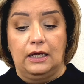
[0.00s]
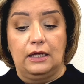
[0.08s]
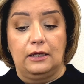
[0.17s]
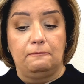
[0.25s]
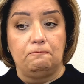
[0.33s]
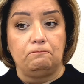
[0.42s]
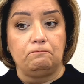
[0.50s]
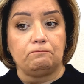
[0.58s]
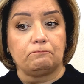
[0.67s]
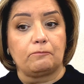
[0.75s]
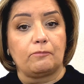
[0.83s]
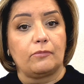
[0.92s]
Um,
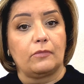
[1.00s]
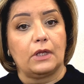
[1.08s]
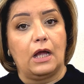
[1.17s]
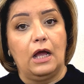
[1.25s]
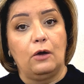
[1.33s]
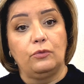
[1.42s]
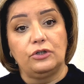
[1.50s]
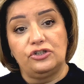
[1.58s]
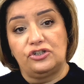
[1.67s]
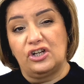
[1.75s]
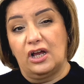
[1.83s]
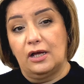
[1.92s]
our
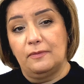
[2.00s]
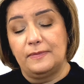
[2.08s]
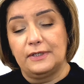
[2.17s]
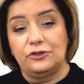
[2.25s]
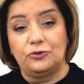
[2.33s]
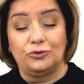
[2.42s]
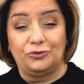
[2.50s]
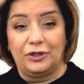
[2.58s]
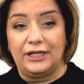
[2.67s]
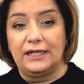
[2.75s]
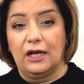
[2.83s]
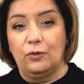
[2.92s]
job is to
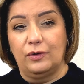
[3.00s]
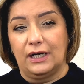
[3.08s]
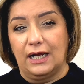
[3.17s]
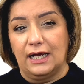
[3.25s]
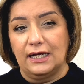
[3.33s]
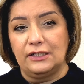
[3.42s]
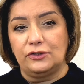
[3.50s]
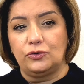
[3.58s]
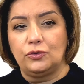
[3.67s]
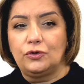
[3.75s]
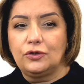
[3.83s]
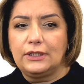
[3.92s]
train our eyes
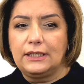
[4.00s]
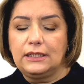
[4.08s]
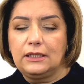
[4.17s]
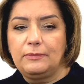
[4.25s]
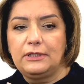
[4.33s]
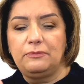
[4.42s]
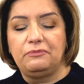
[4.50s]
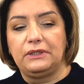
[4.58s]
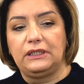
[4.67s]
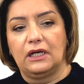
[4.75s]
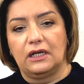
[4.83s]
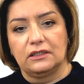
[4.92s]
to look a little bit
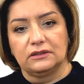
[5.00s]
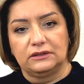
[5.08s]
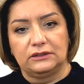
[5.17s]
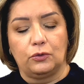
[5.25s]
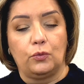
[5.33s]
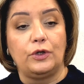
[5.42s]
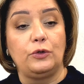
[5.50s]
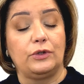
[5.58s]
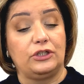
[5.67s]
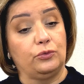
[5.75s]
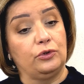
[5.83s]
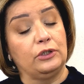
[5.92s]
beyond when
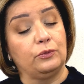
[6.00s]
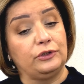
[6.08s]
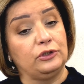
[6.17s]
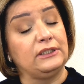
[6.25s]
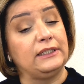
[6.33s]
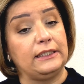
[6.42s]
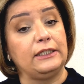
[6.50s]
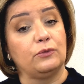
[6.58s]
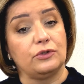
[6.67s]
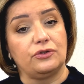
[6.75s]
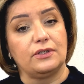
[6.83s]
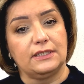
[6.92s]
we're dealing
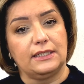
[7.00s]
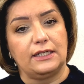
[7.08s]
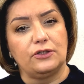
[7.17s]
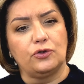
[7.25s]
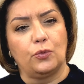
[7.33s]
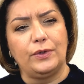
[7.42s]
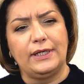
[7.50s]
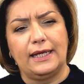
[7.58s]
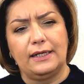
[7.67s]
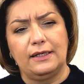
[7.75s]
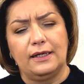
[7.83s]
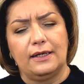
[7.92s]
with the skin so we
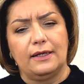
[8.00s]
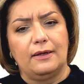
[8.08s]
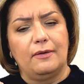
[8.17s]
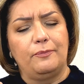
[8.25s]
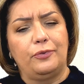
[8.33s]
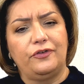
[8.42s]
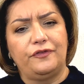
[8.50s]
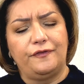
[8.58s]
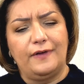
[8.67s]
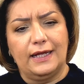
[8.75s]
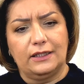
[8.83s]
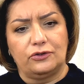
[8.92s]
can
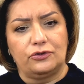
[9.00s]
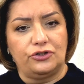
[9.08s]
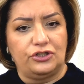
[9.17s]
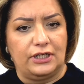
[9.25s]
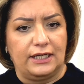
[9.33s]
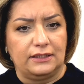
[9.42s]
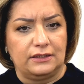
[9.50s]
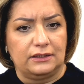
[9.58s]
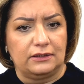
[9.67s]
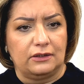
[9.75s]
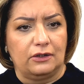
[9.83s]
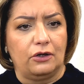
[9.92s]
perfect the shade
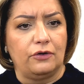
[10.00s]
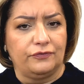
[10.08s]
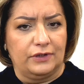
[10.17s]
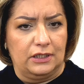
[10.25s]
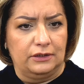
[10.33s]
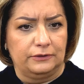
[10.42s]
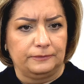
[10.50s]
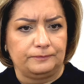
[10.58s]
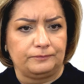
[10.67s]
of color.